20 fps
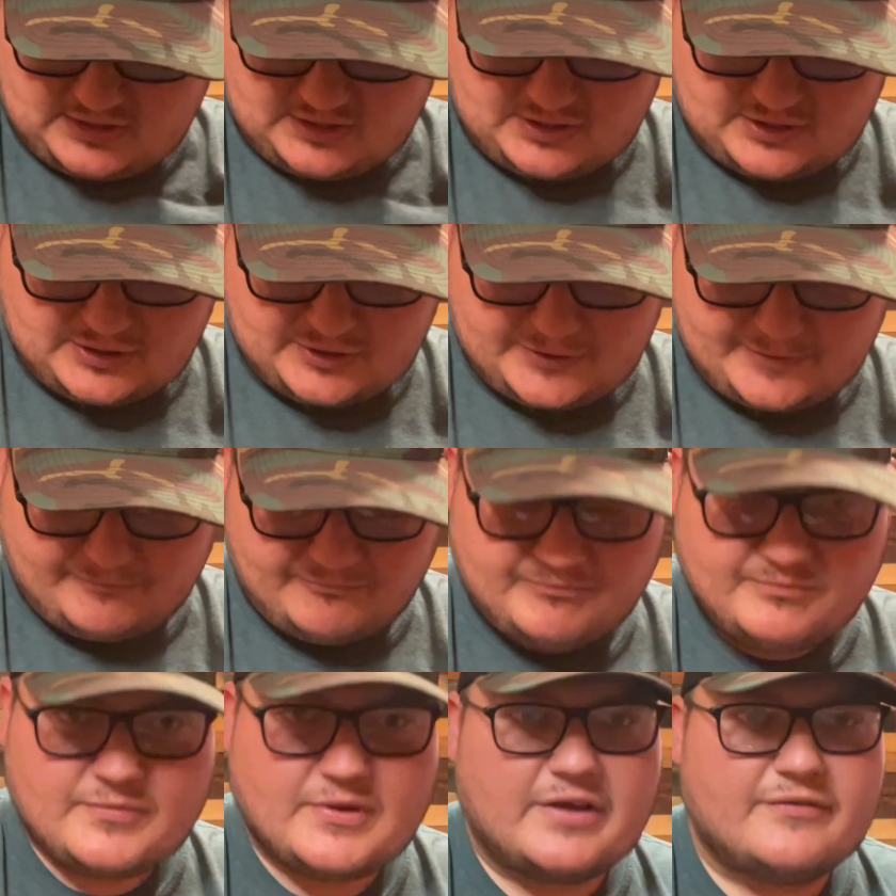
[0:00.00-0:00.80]

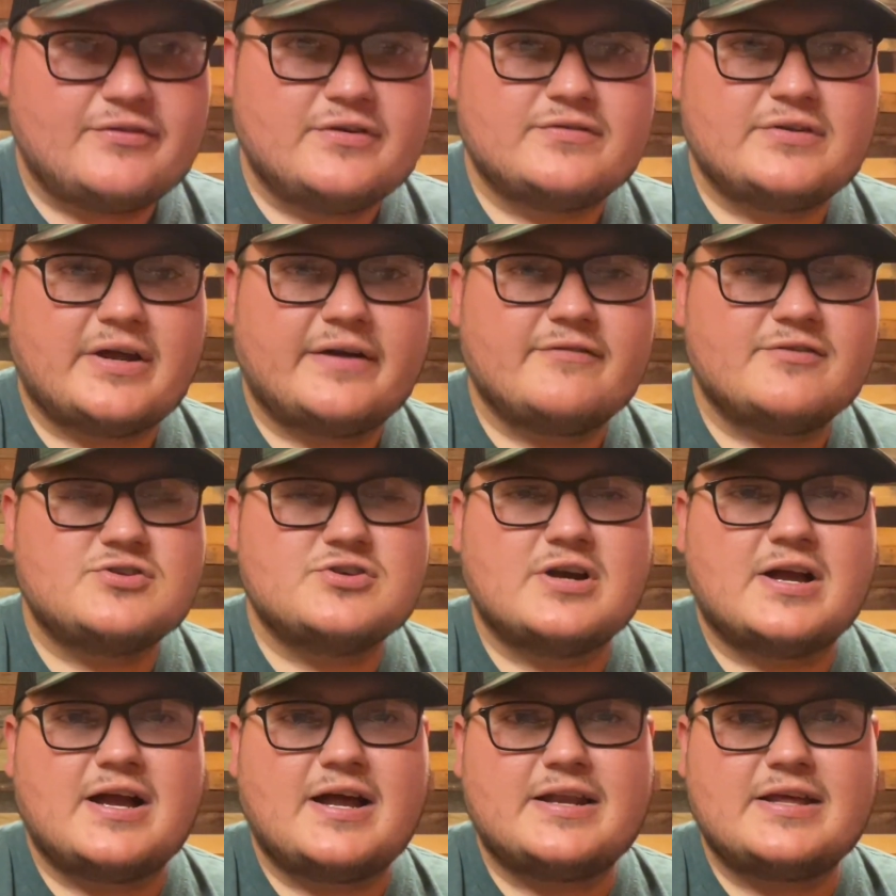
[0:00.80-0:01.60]
If you've never
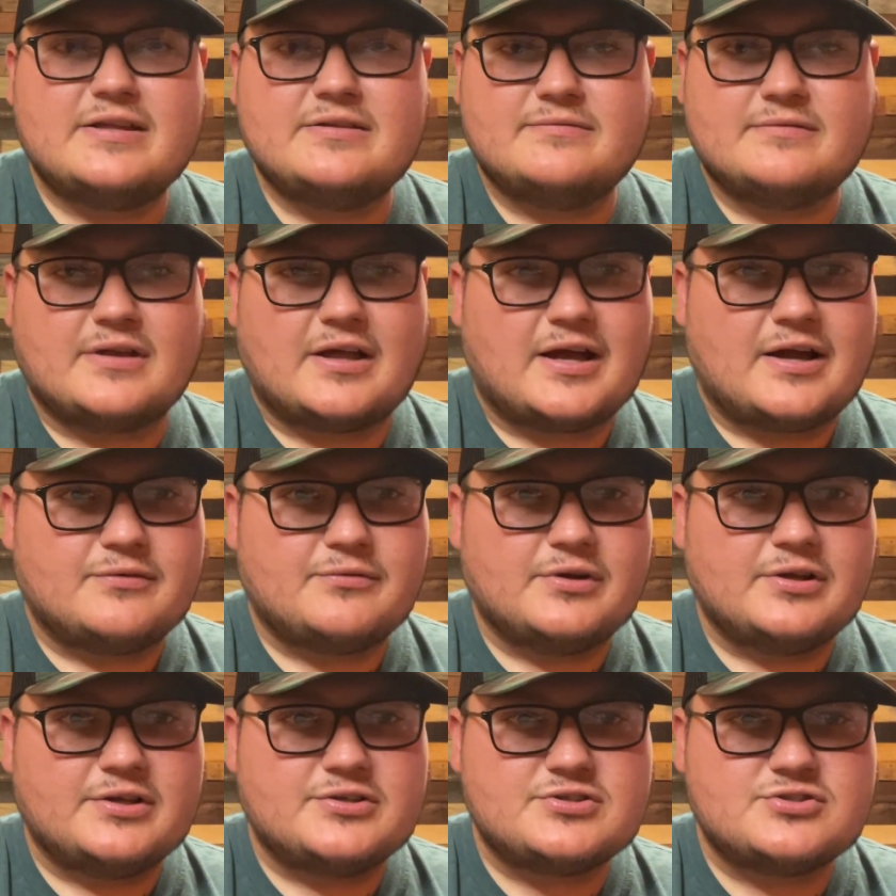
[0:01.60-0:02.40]
tried it, I
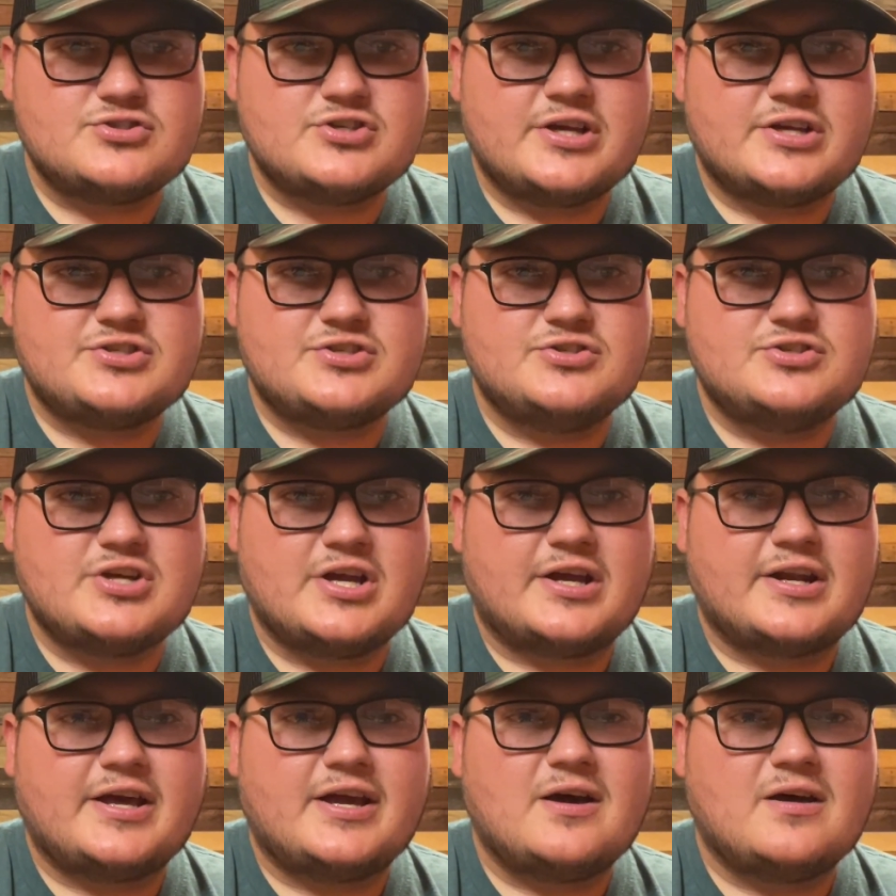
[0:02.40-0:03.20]
really suggest you
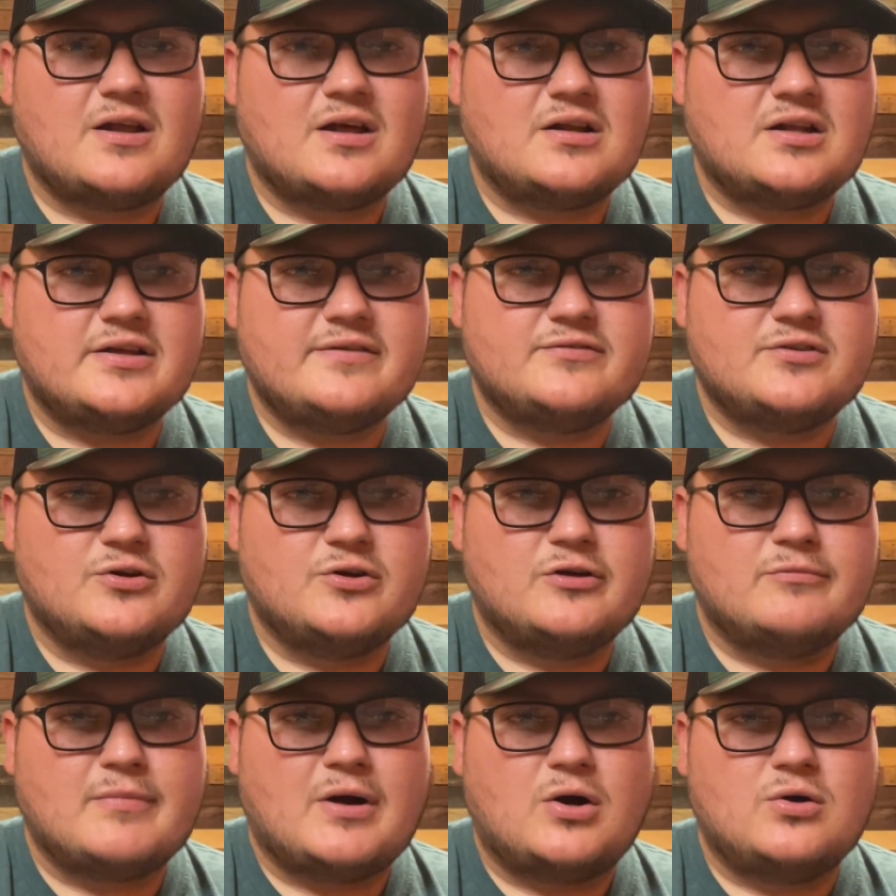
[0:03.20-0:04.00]
check it out. I'll leave
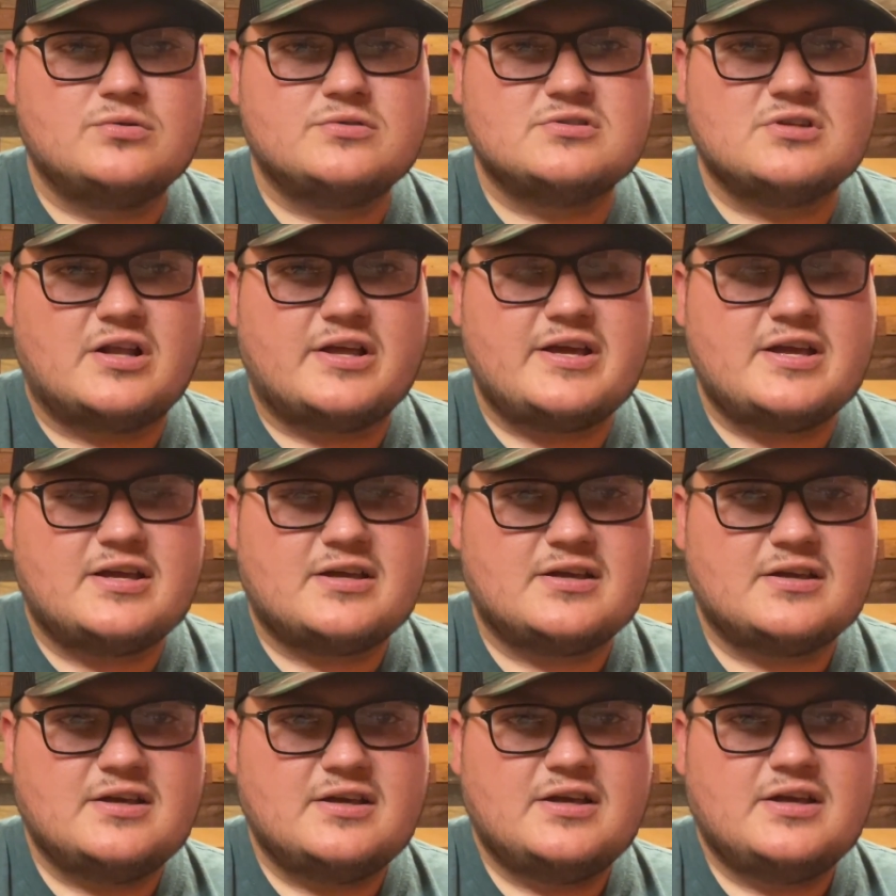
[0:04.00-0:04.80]
Do It Molds
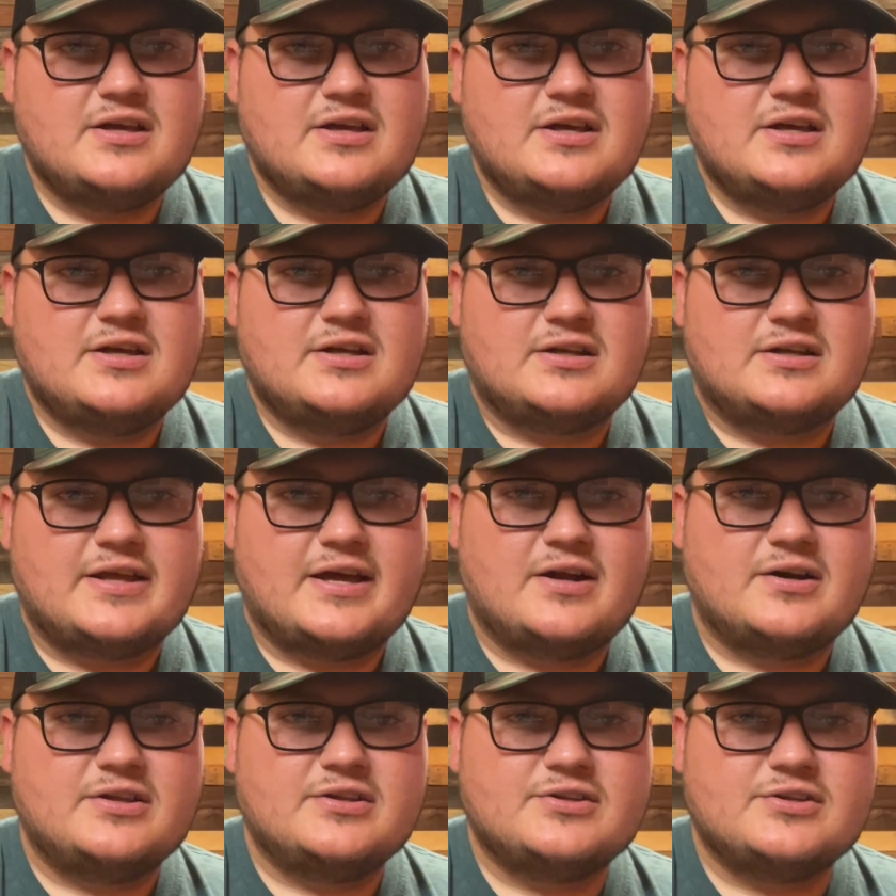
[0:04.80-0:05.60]
link
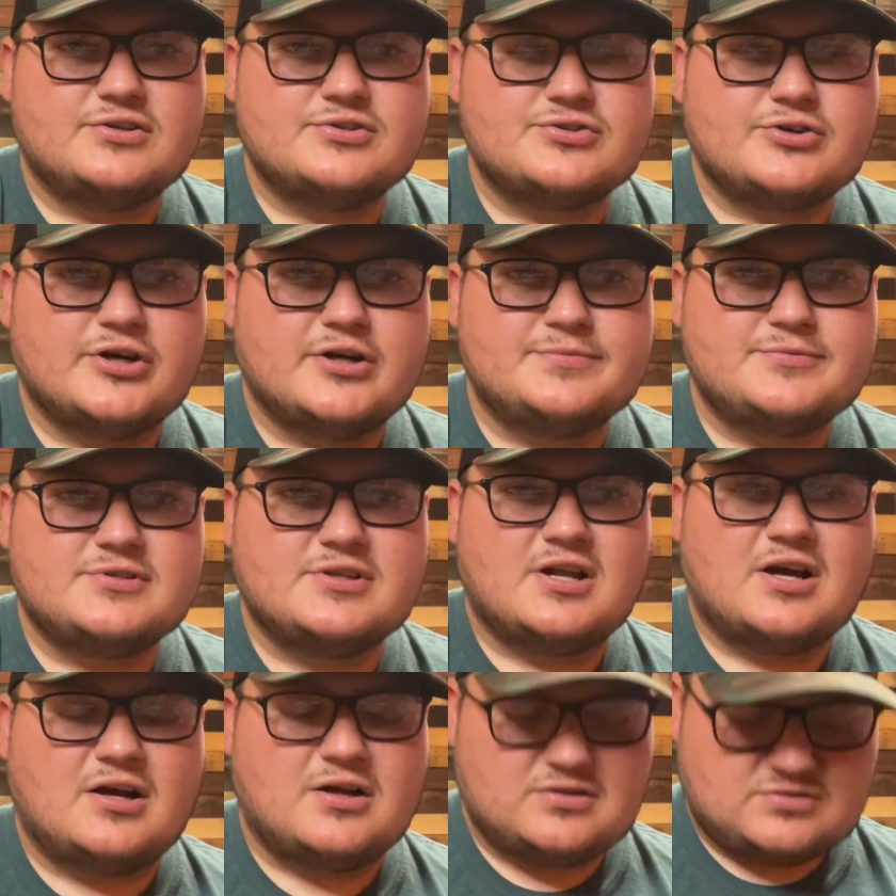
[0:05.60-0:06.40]
down in the
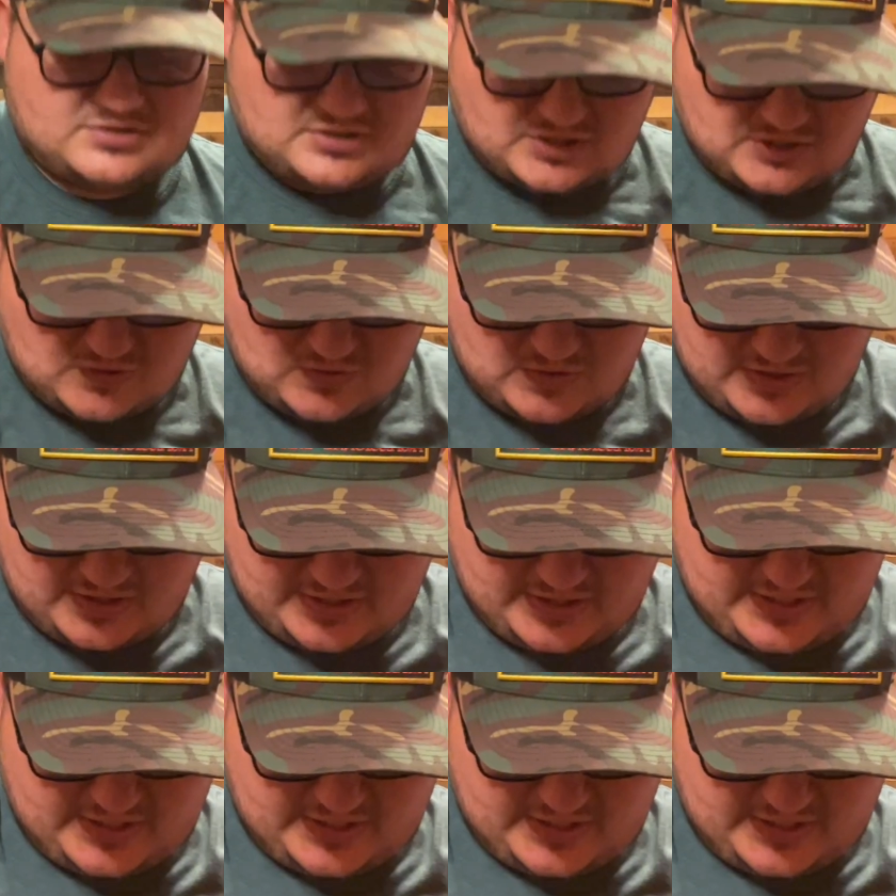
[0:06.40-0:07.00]
description also.